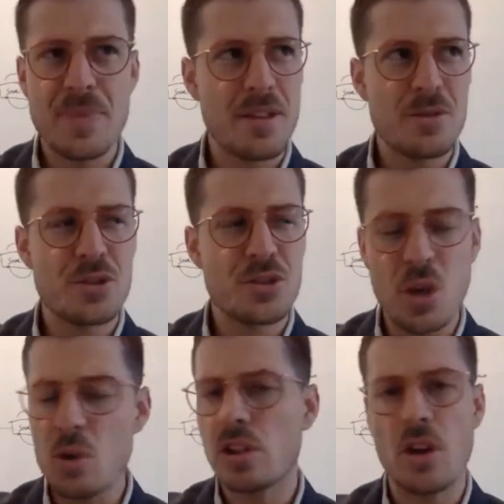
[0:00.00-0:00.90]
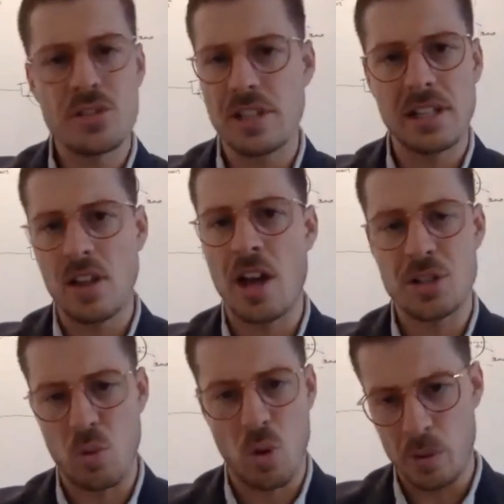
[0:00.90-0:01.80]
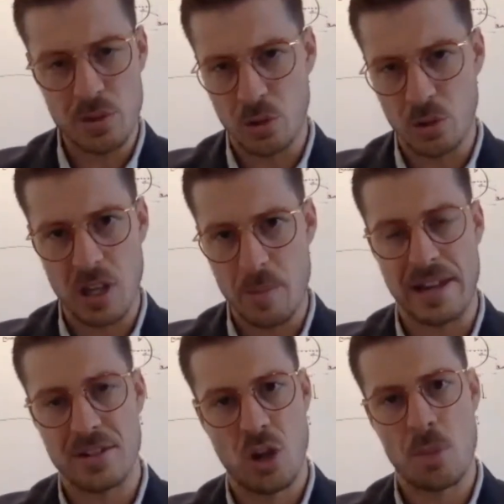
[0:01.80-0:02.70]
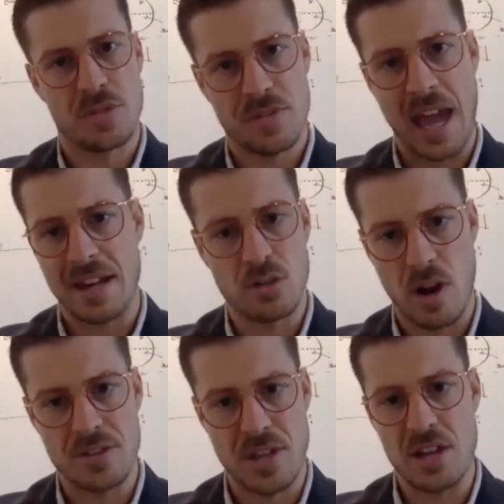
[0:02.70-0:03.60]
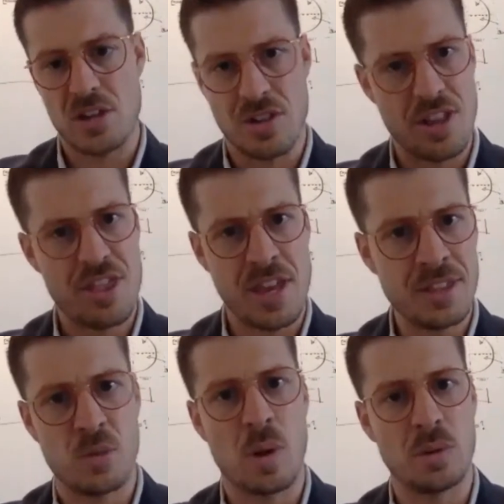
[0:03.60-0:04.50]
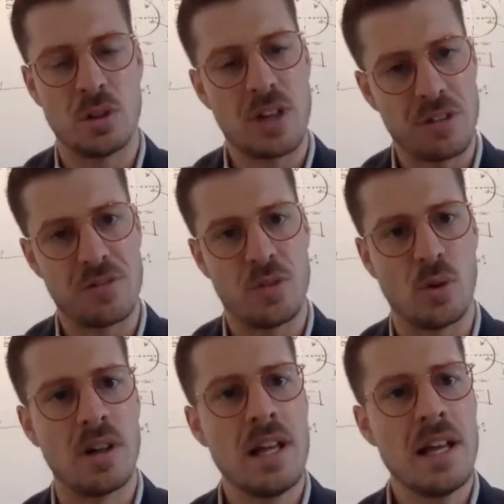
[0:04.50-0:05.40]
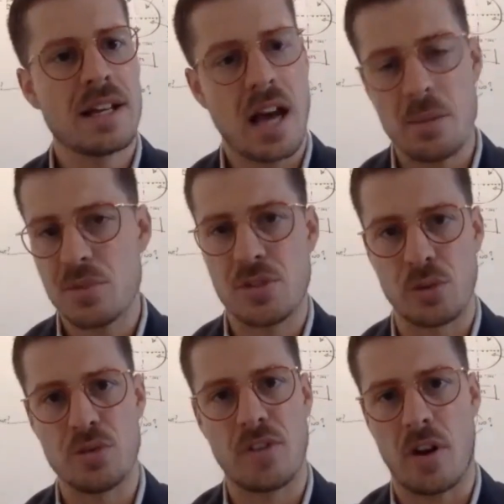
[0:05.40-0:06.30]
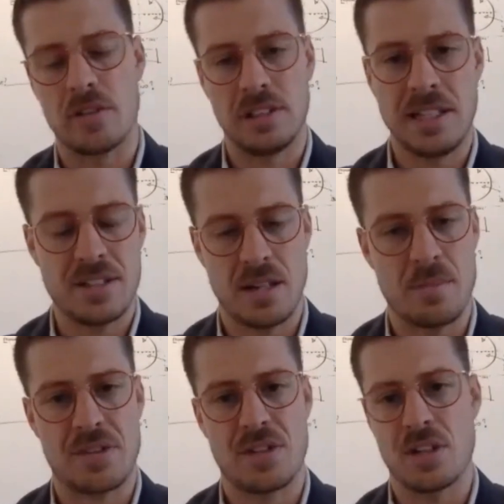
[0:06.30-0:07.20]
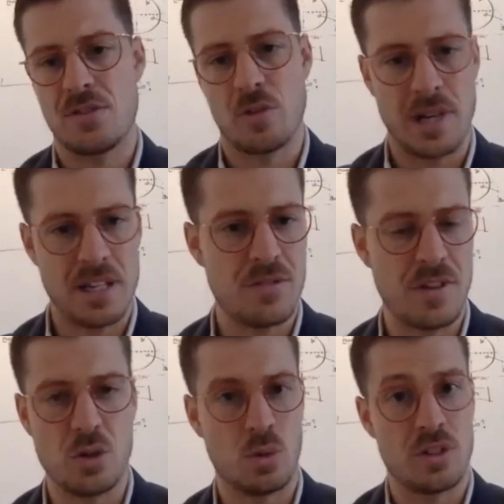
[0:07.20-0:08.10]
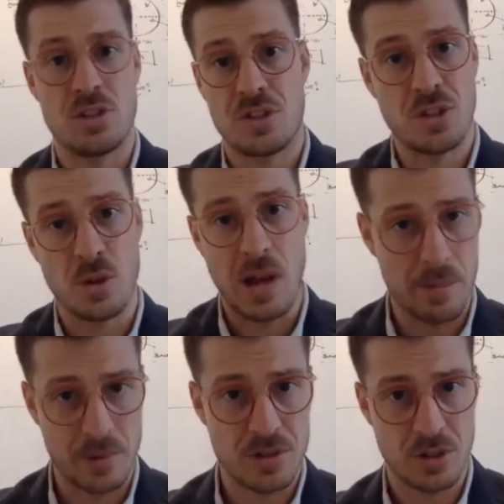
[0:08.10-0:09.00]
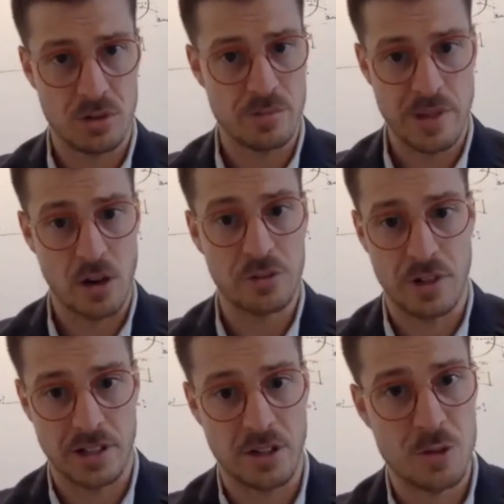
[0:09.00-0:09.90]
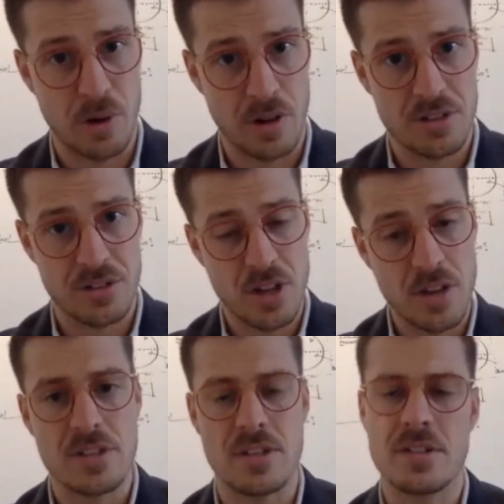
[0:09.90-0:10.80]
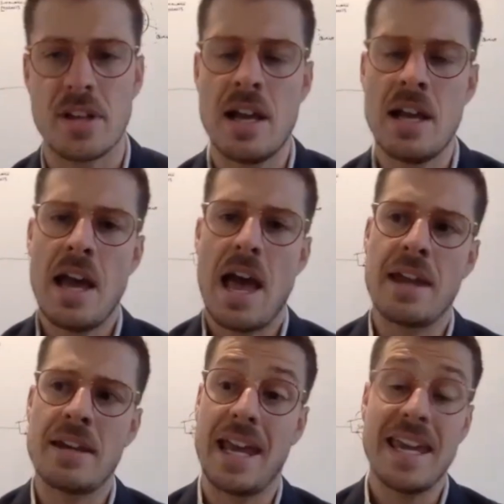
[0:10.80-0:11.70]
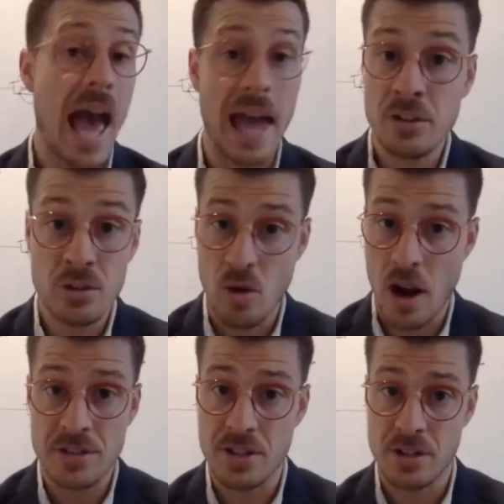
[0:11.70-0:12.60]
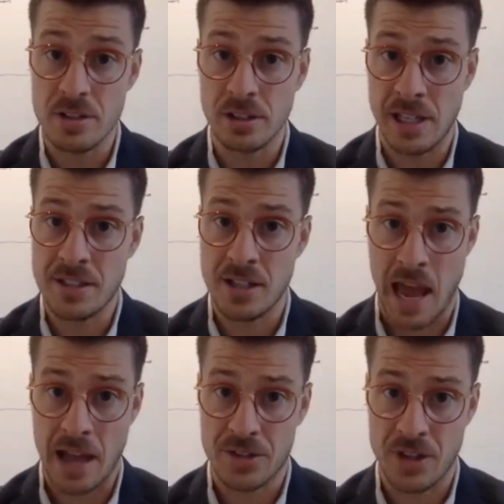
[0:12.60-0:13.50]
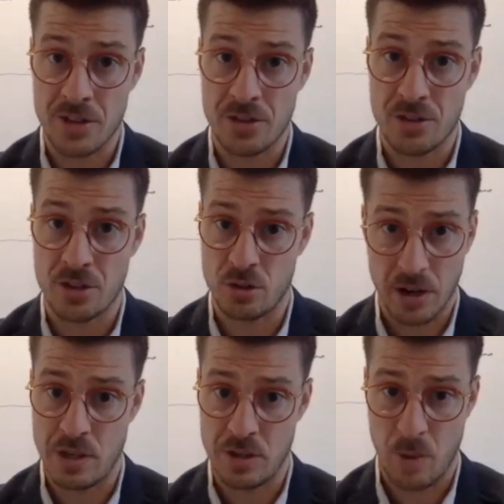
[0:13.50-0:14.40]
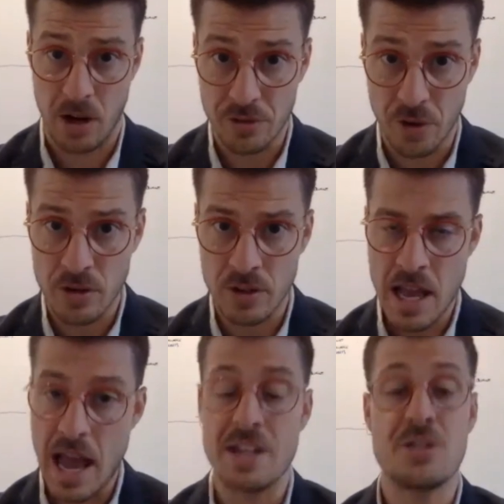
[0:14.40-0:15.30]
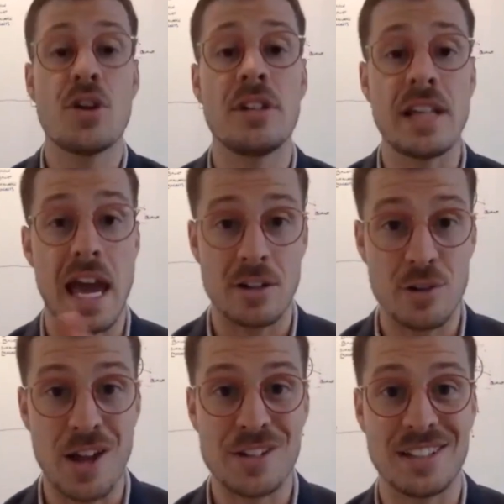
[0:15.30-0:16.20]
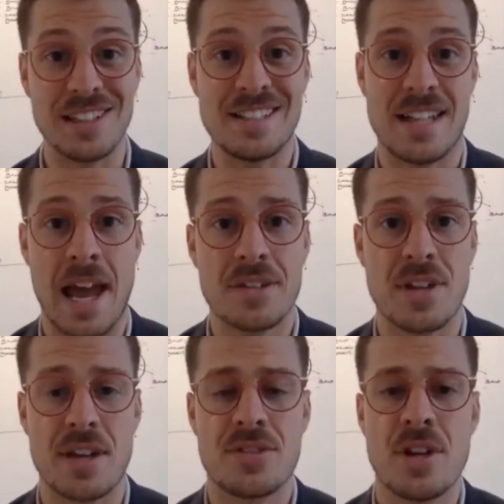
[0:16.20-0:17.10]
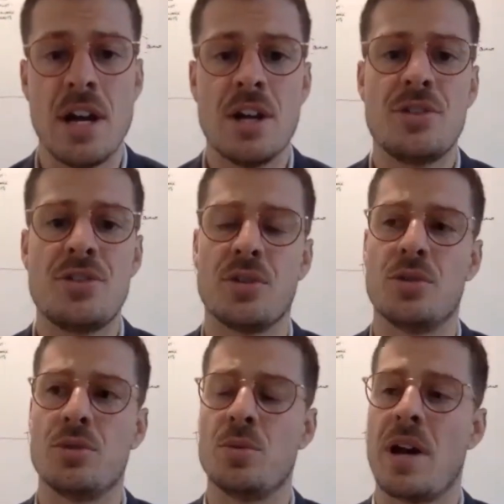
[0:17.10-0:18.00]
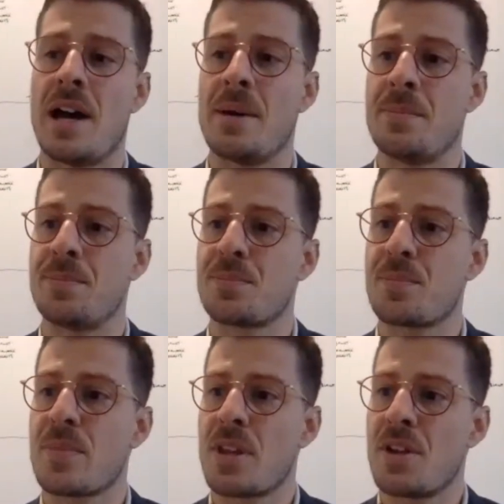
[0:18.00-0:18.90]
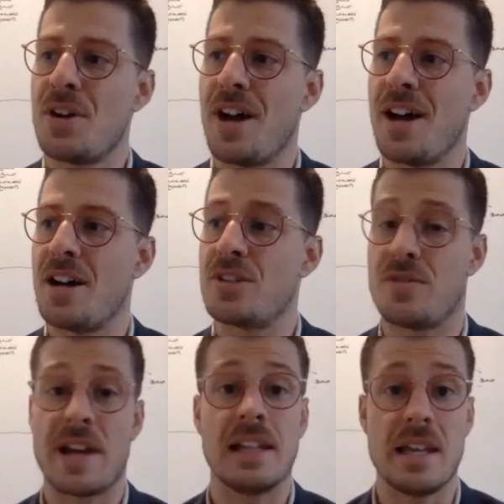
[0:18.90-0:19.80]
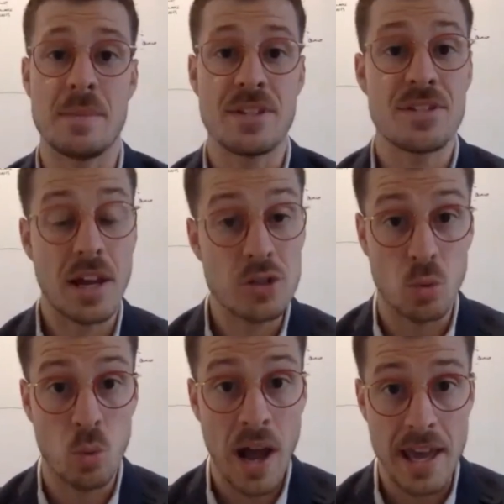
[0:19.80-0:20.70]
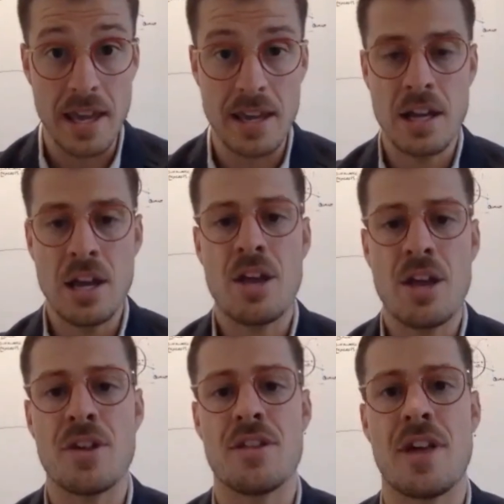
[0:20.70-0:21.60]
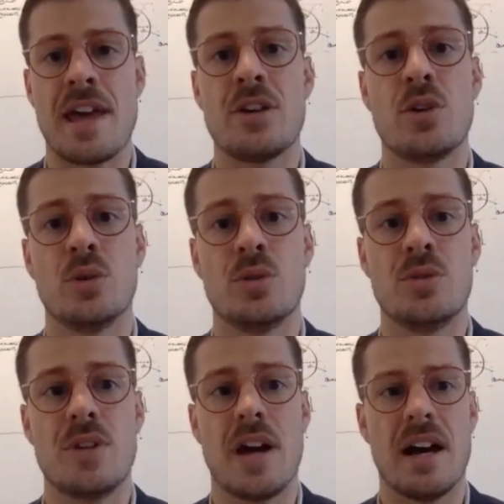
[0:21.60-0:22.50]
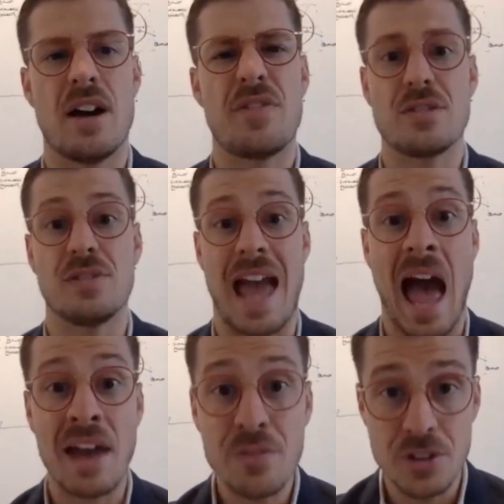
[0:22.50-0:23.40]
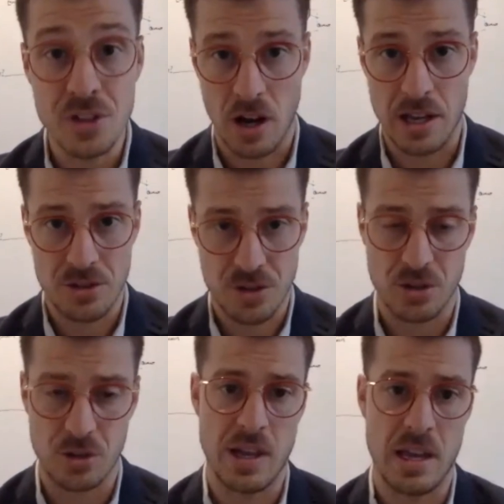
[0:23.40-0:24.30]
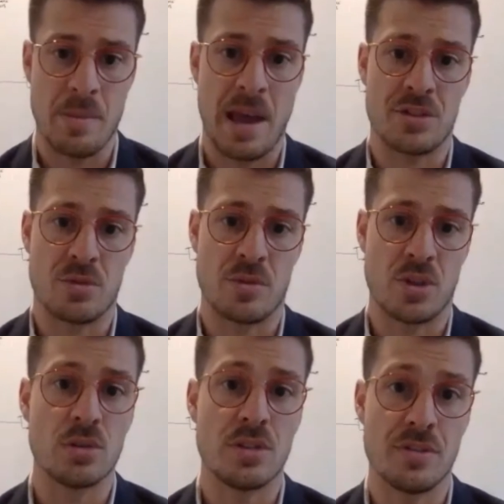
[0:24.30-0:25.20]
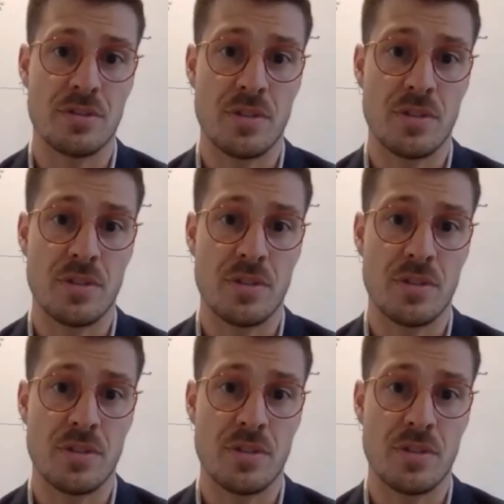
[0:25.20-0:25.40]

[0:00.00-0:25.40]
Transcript: so closely aligned to what we were talking about in terms of categorization. The thing that we were looking for comes through via a LinkedIn message from an individual that just so happens to be offering those products and services. And he hadn't granted LinkedIn access to his microphone. And he certainly hadn't granted LinkedIn access to surveil him in such a way that they could effectively advertise to him as a result of